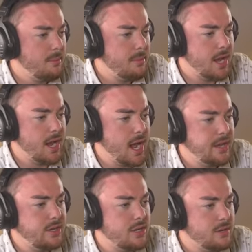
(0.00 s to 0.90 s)
but
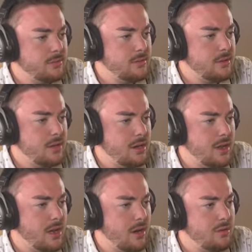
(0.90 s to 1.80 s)
I don't
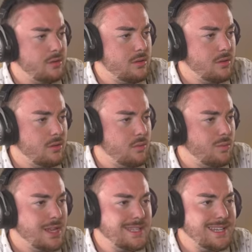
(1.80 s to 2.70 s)
know
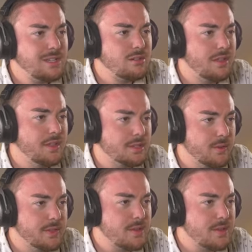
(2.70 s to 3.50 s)
what to do on this one.